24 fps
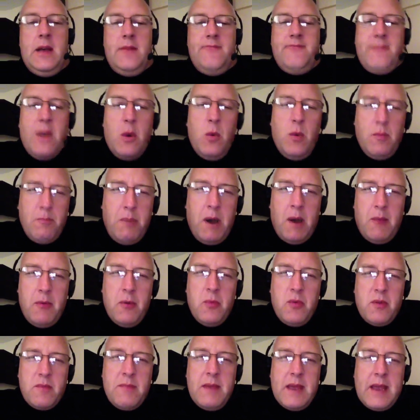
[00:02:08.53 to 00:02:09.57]
Now, when Barbara
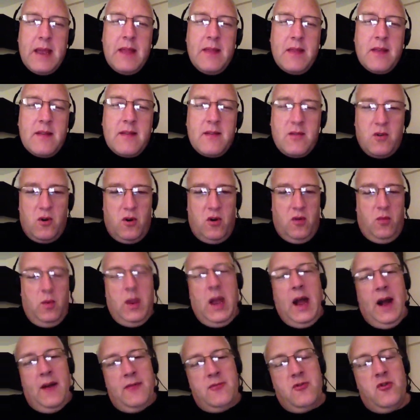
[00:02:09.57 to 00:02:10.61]
was making this song, we
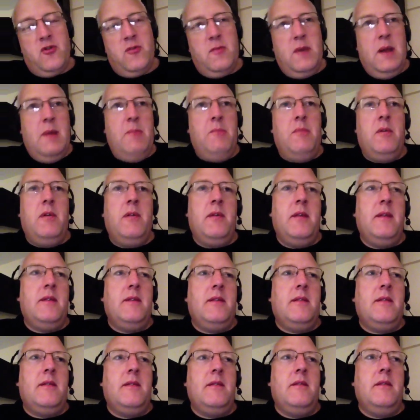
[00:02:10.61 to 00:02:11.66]
have to remember
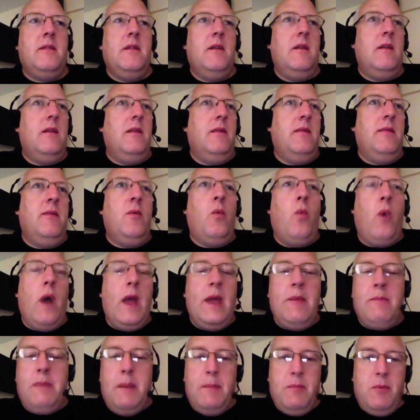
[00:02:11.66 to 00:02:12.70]
that the
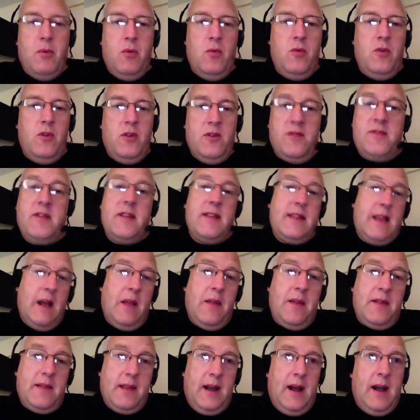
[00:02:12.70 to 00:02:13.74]
way people used to tell
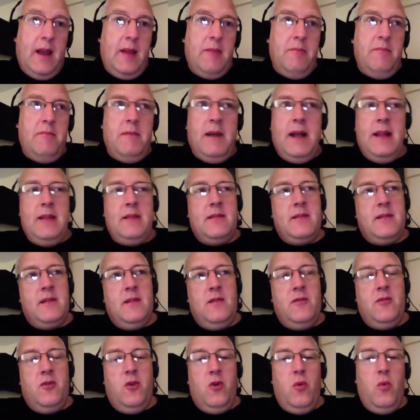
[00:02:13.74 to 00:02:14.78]
the time, and
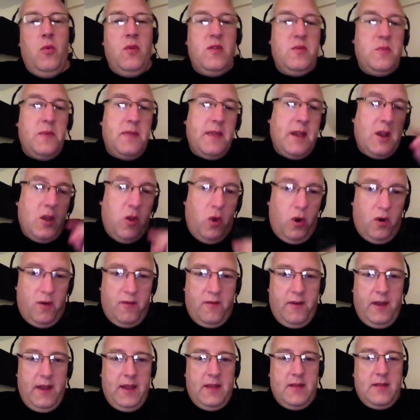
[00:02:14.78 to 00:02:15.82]
still do, was with the clock
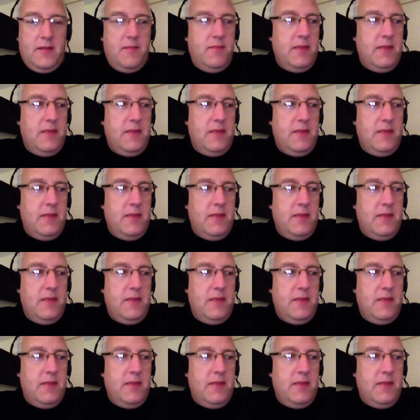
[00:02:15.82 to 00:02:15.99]
face.